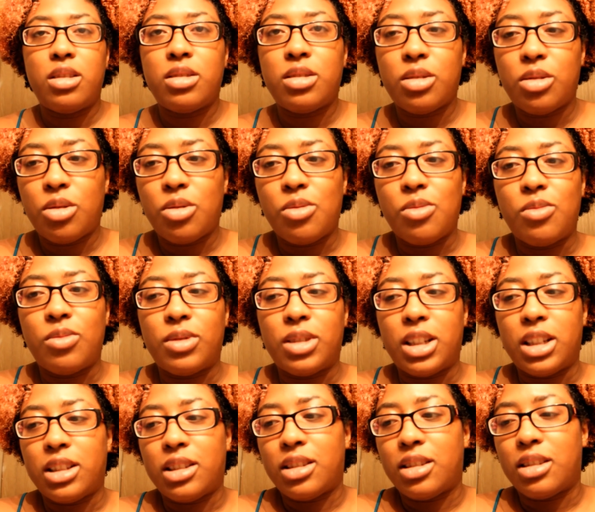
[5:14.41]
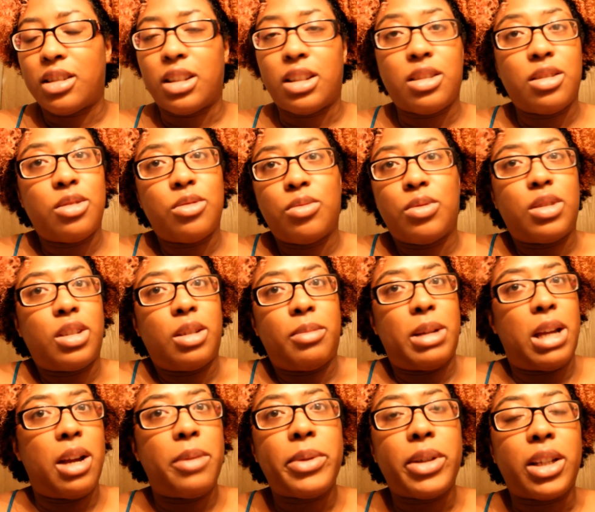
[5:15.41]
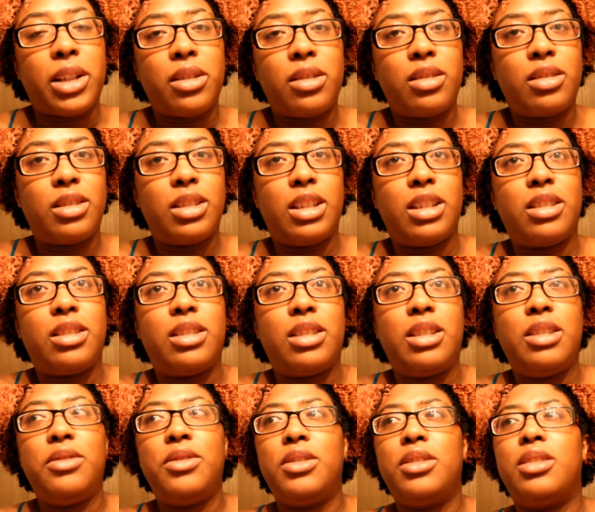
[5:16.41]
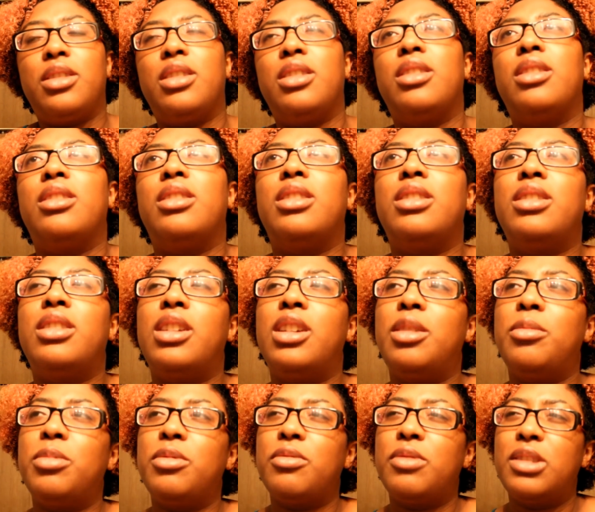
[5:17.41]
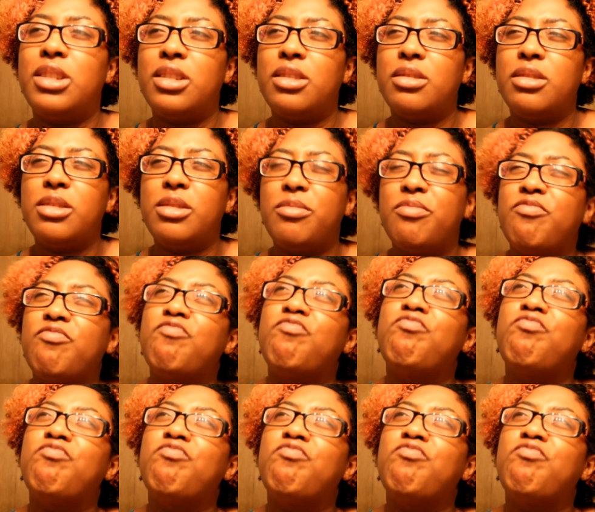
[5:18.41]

So that's that's just what kept happening. And even has that happened recently?